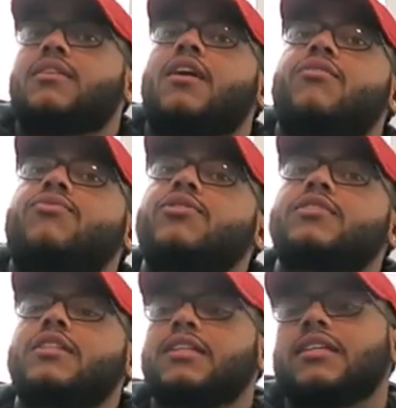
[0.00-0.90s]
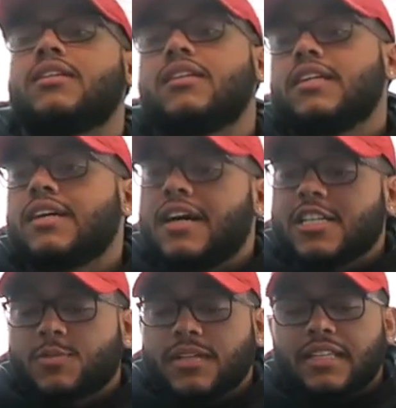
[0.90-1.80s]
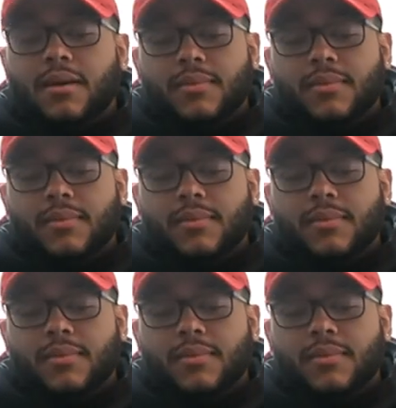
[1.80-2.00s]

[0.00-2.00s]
unfortunately, I spent that